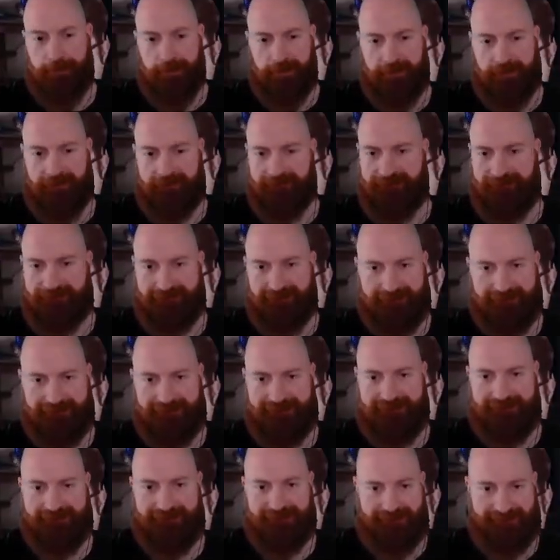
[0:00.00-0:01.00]

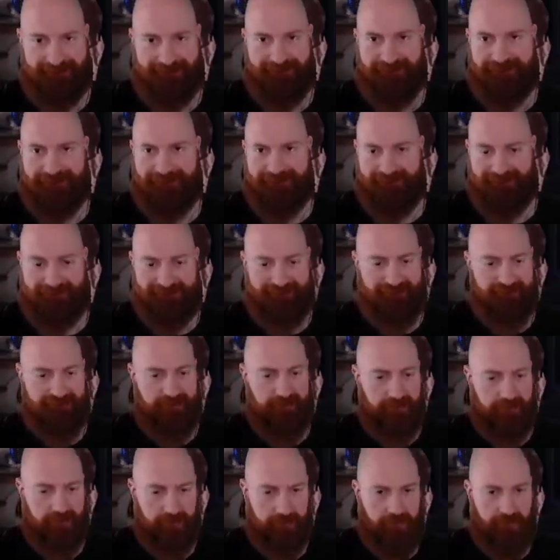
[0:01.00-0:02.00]
(no one is talking)